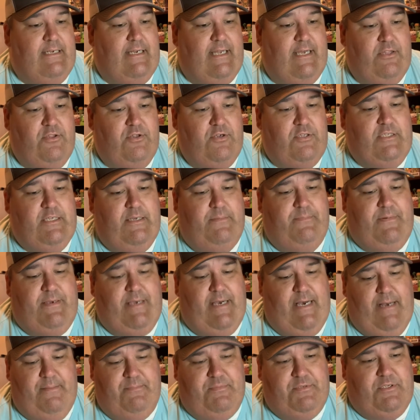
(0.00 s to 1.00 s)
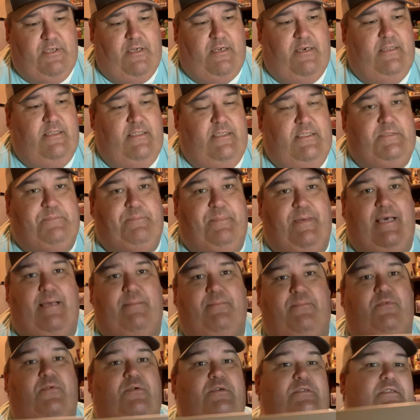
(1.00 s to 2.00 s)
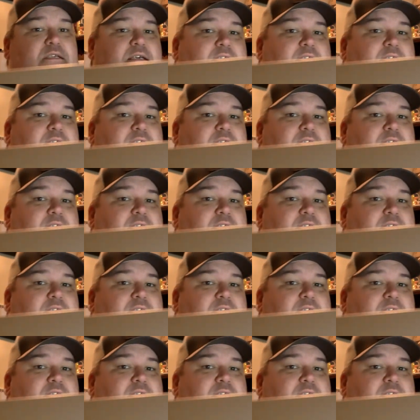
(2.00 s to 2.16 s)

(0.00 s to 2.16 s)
I looked up comps on it. This bad boy's